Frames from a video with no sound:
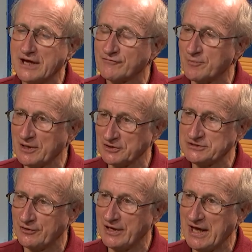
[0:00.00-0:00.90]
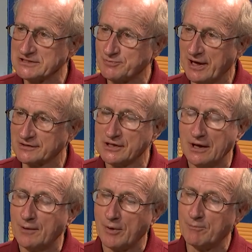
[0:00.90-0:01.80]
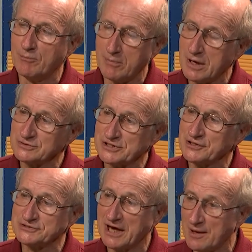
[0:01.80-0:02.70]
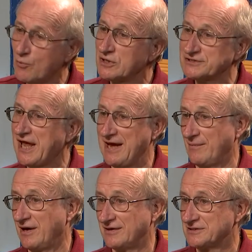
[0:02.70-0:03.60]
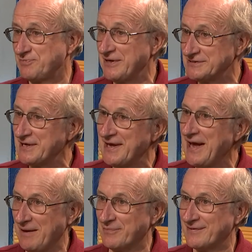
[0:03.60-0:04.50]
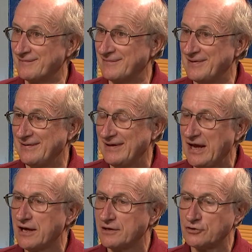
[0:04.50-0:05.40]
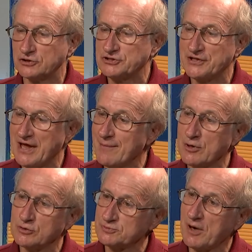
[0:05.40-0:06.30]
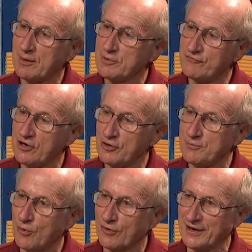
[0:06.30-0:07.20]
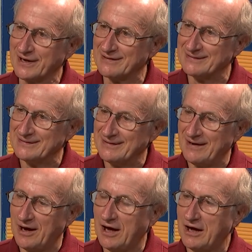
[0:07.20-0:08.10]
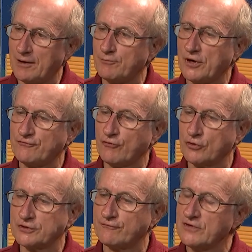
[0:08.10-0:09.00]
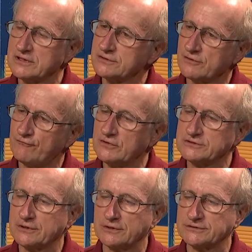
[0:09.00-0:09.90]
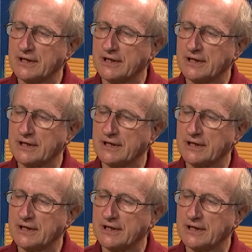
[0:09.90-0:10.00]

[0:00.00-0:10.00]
have the military aspect, but most of the time was camp, uh, spent in camp. Mm-hmm. And to them, it was probably very boring. Uh, but for the vid- visitors,